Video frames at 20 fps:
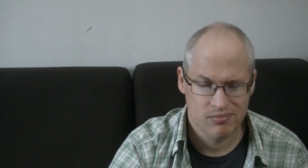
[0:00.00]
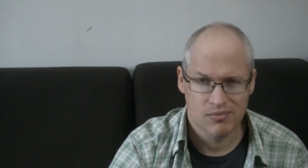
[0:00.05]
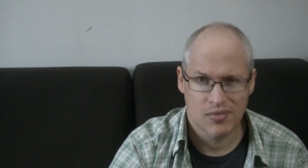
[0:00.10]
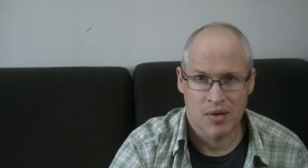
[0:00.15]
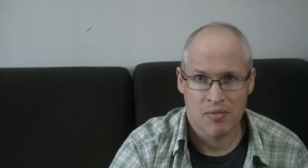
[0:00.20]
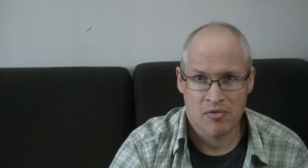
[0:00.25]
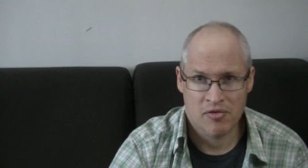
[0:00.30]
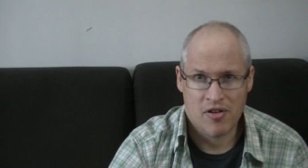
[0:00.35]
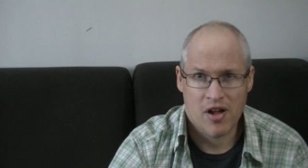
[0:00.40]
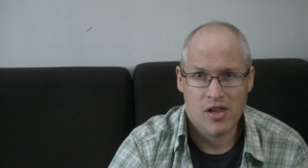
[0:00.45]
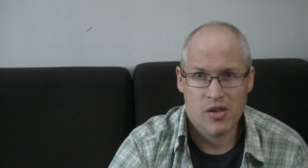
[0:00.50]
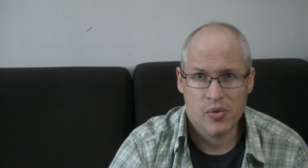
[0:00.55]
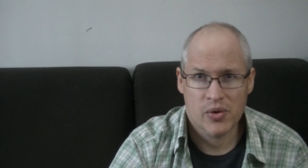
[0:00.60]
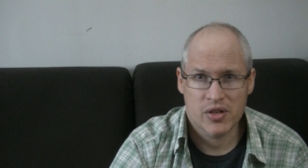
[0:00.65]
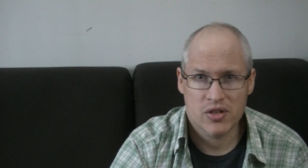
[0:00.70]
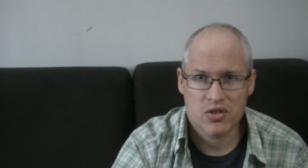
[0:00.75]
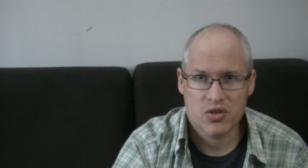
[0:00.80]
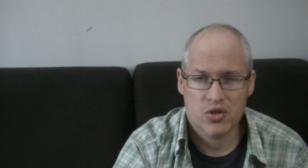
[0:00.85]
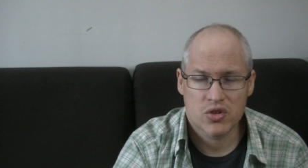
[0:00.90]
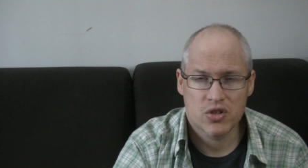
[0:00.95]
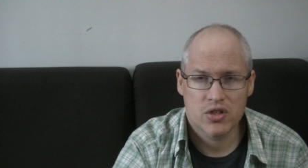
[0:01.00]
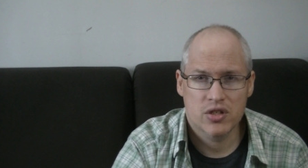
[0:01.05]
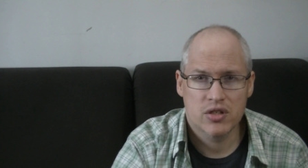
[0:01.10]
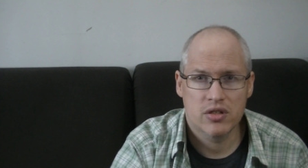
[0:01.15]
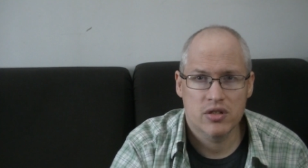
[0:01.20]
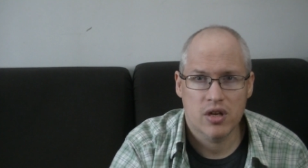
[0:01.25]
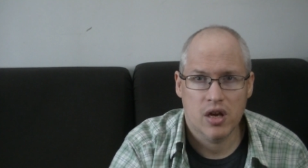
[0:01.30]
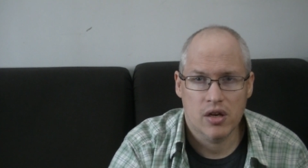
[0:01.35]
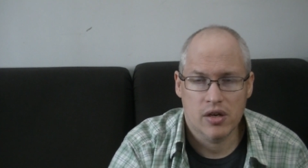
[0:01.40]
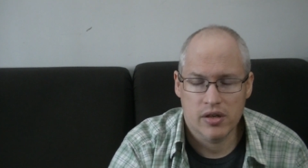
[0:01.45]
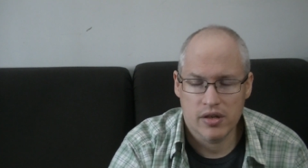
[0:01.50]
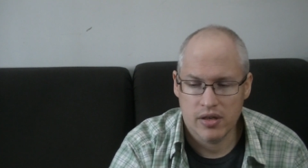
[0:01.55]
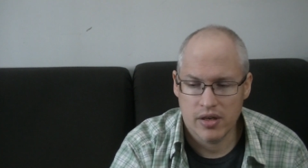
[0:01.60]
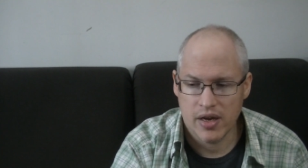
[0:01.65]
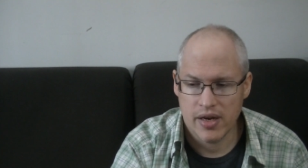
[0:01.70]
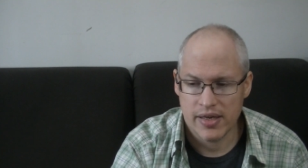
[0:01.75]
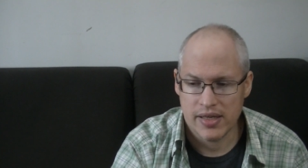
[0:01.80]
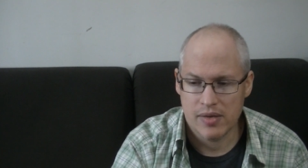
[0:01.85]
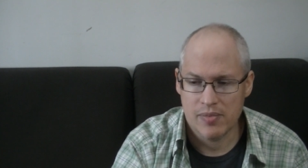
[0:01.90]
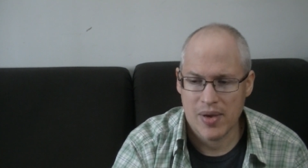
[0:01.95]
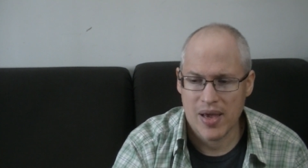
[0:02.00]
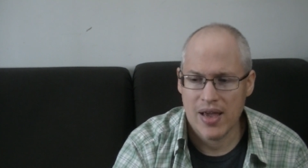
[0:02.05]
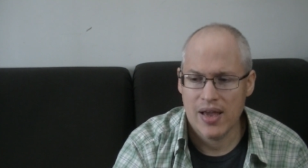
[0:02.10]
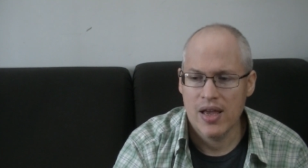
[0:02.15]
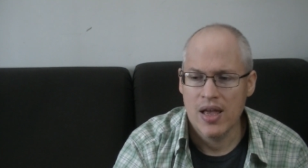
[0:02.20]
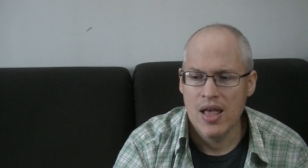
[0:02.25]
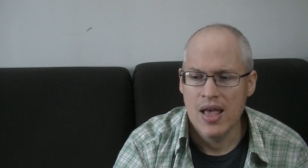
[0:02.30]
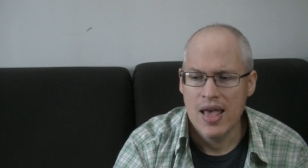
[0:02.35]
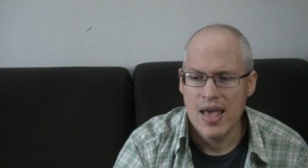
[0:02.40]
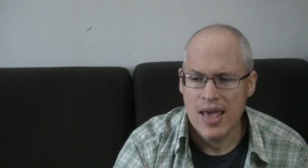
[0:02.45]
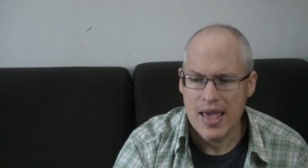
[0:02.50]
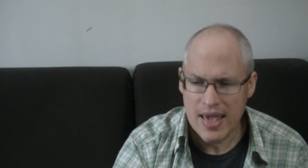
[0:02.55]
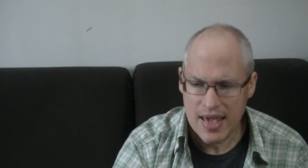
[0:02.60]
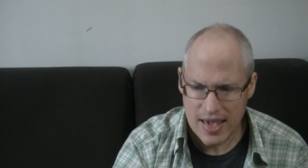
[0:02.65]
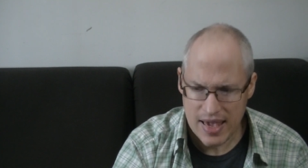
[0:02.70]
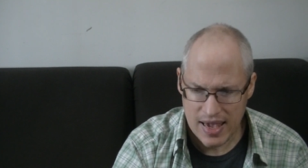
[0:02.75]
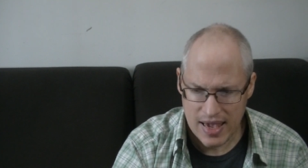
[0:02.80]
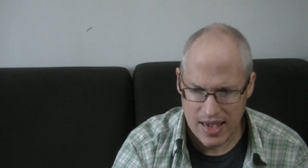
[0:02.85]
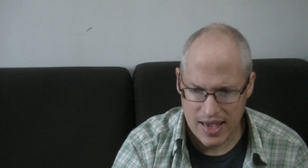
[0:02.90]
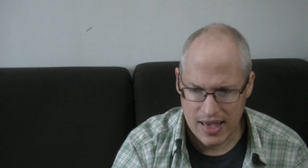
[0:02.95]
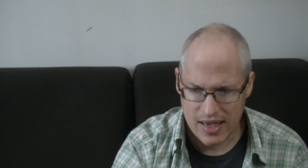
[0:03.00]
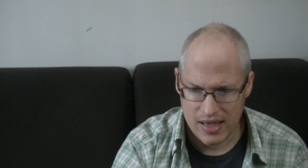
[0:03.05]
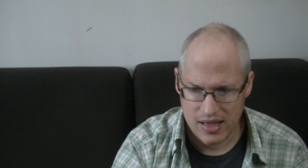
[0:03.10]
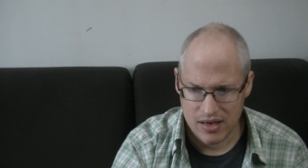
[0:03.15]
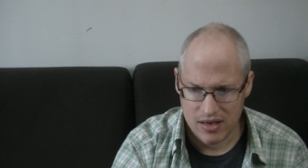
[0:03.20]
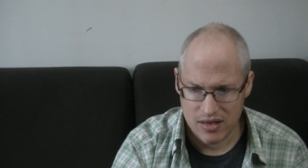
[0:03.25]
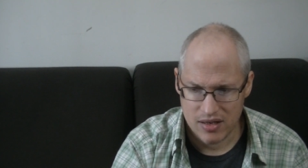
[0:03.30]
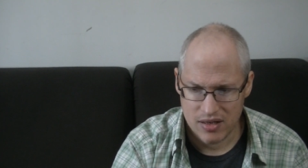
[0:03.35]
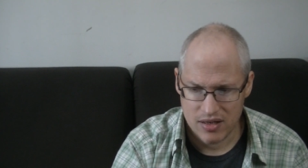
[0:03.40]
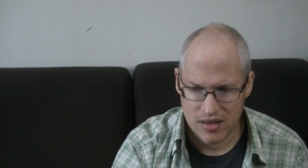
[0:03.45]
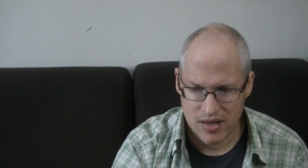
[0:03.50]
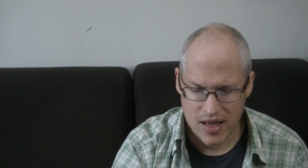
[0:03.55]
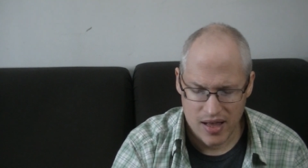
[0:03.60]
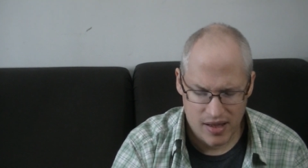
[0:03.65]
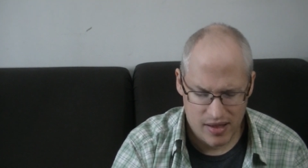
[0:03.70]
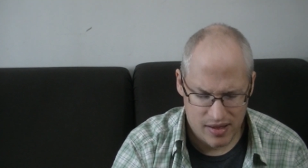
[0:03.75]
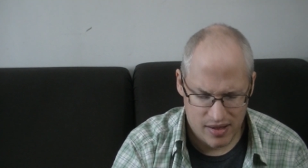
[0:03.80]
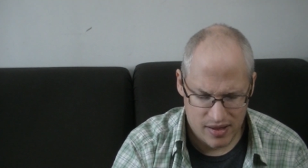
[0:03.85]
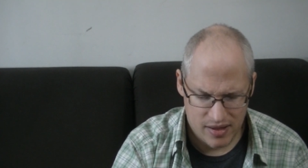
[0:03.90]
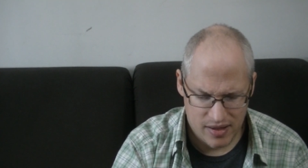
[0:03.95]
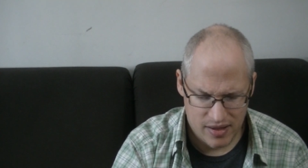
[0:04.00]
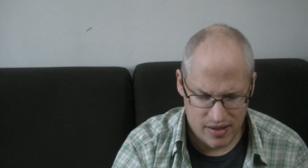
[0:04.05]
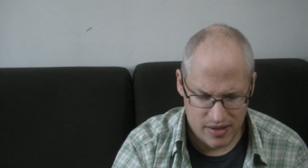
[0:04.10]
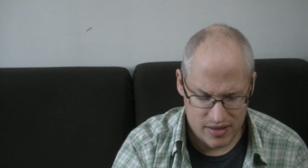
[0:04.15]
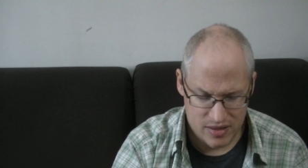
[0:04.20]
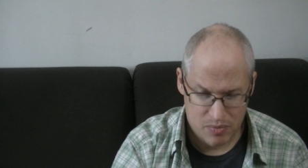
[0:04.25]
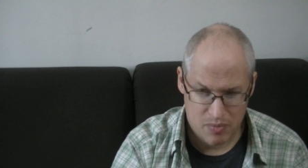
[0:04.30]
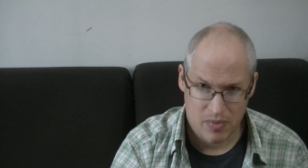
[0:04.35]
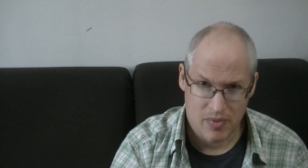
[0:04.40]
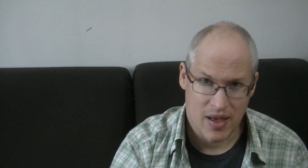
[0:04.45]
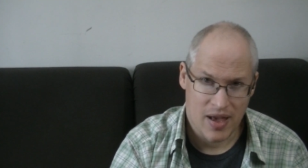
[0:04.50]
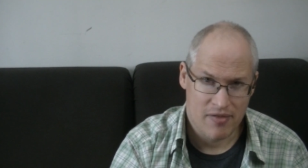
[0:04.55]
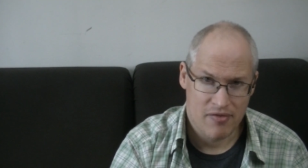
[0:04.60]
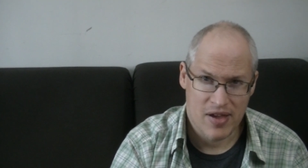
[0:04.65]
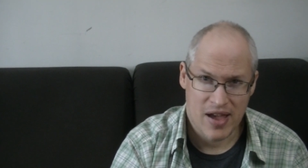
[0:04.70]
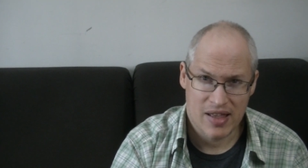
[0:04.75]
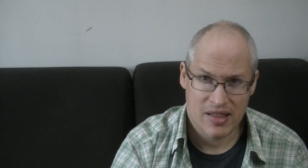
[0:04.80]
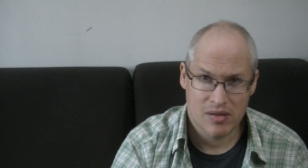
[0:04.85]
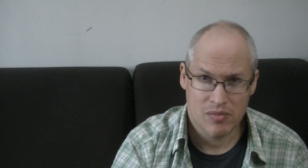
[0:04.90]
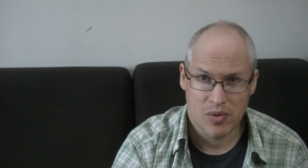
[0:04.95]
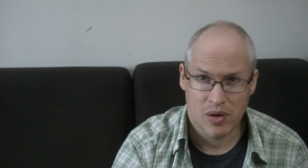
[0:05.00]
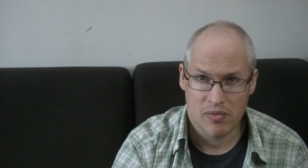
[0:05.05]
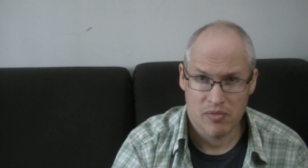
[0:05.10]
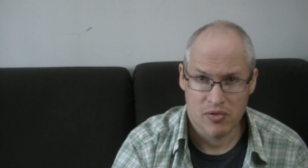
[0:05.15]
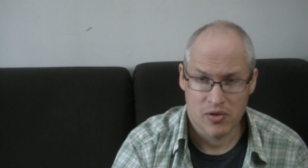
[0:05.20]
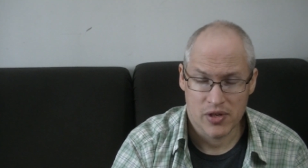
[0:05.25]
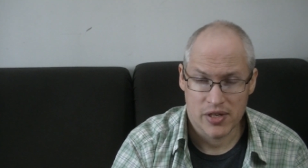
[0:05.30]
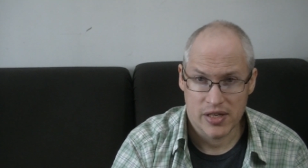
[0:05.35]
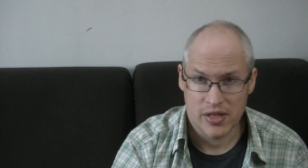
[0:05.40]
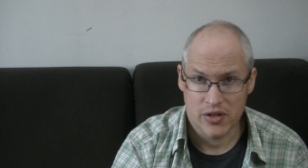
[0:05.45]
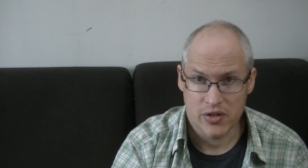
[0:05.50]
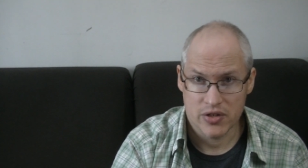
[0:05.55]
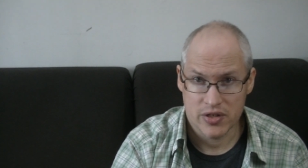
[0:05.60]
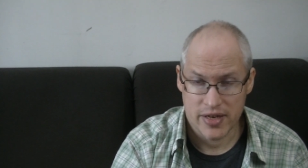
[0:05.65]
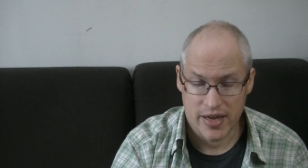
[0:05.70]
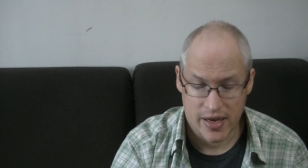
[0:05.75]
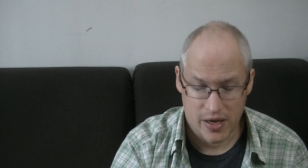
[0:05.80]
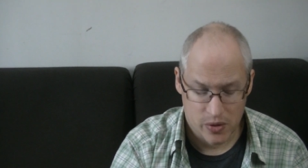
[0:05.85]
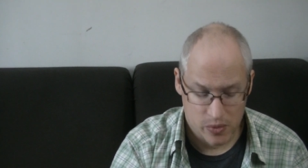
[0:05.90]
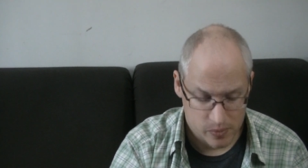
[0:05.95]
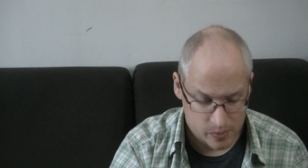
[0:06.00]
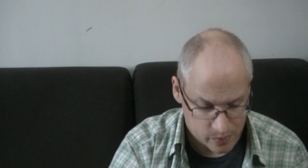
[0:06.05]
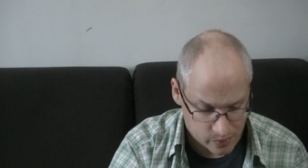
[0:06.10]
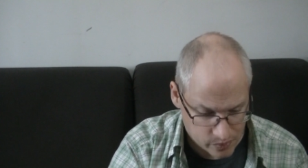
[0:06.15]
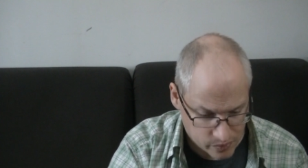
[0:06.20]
I'm following searches on eBay, and I've had them up for years now,